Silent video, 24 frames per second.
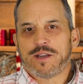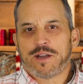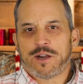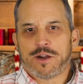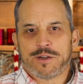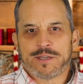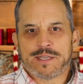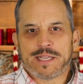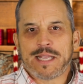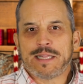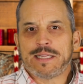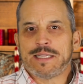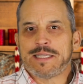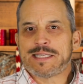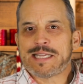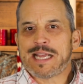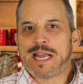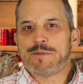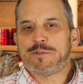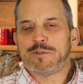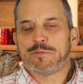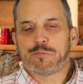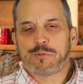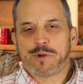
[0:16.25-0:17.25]
our daily
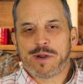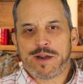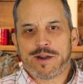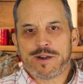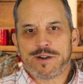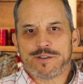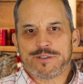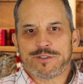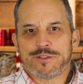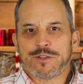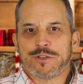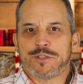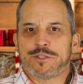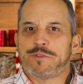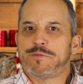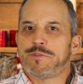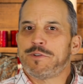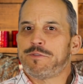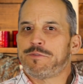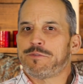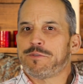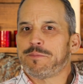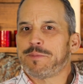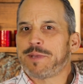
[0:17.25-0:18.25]
time of prayers, those of
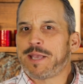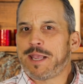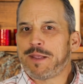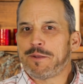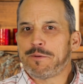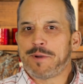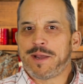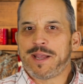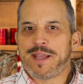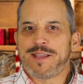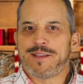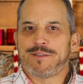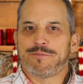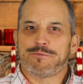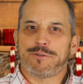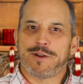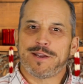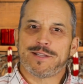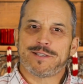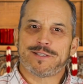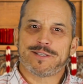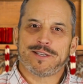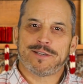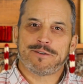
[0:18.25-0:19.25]
you from Gateway,
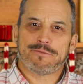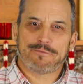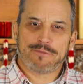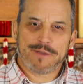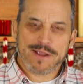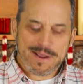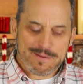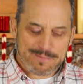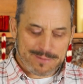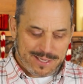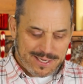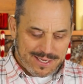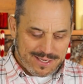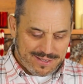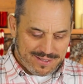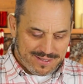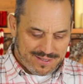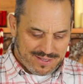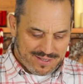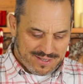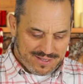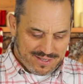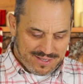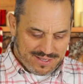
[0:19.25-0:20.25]
friends and family.
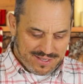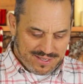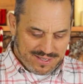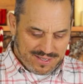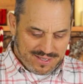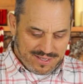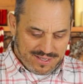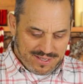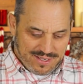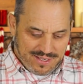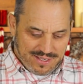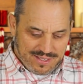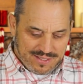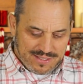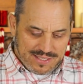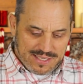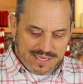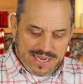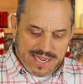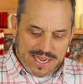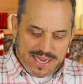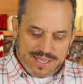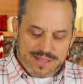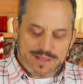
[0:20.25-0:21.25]

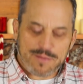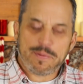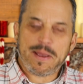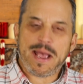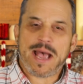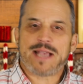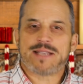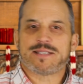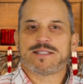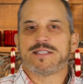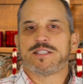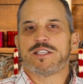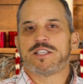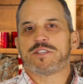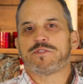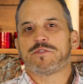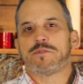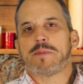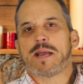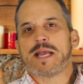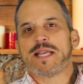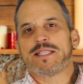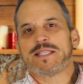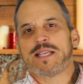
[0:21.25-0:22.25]
Today, the passage is
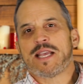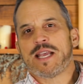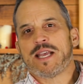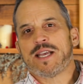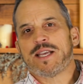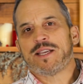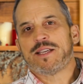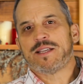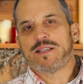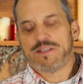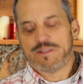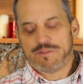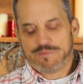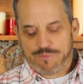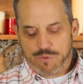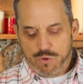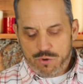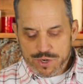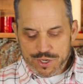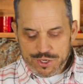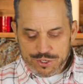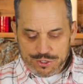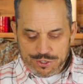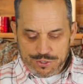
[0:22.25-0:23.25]
from Isaiah
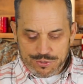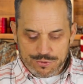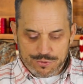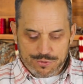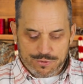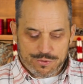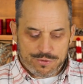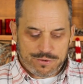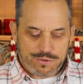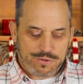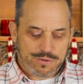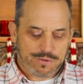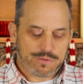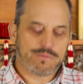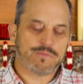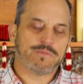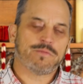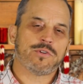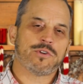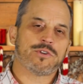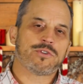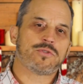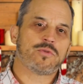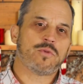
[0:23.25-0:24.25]
42,
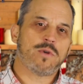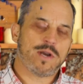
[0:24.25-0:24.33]
verse